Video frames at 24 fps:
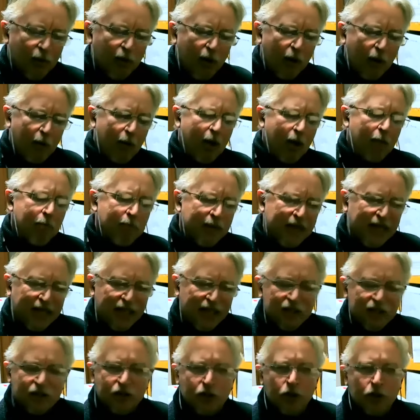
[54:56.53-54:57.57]
a
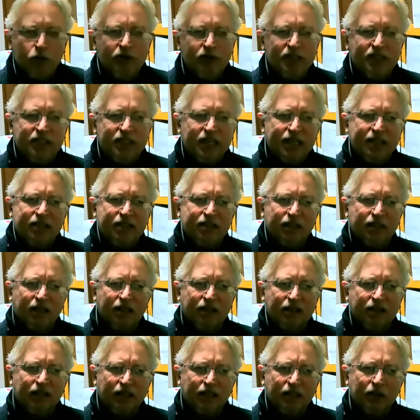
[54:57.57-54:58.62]
means to resist, I
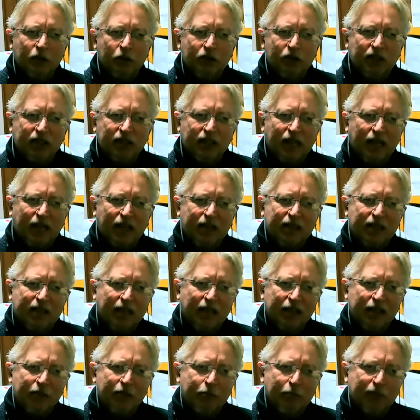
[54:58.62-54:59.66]
think, using that kind of